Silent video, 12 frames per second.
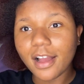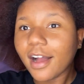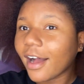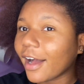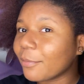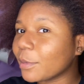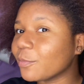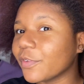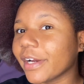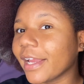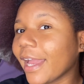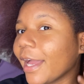I'm
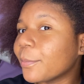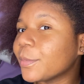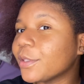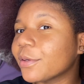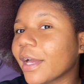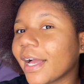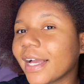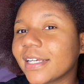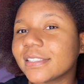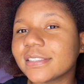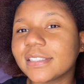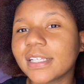very happy, you guys.